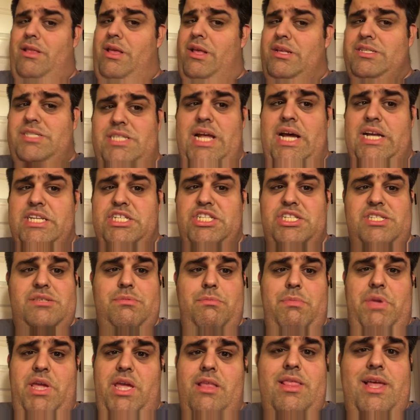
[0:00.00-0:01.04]
It's not just
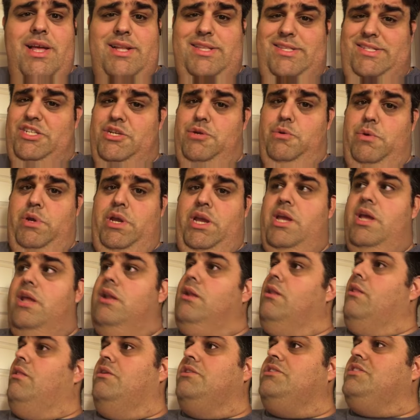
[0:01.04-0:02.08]
me that's doing
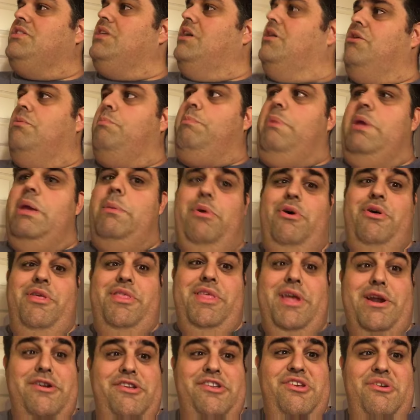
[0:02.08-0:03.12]
it. There's other people
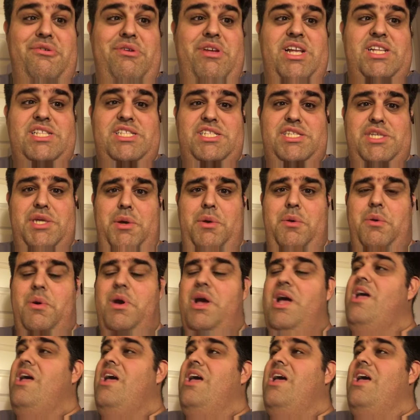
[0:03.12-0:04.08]
that are doing it too.